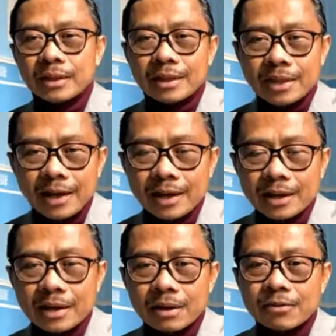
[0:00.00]

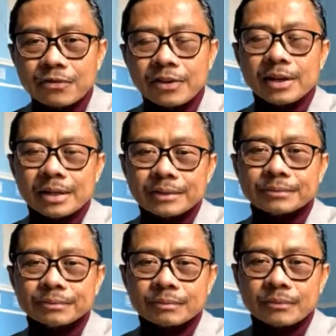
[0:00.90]
That feeling
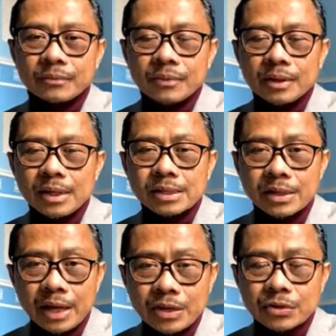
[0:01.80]
is
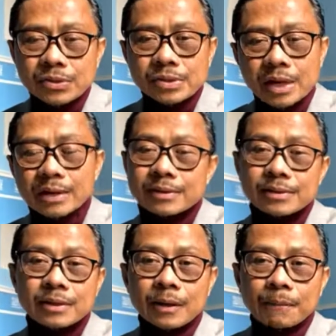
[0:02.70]
a dangerous
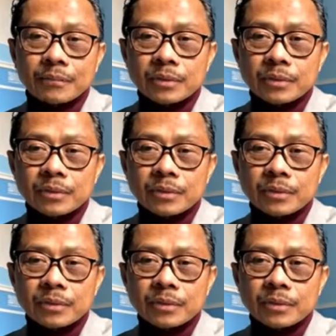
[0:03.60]
tendency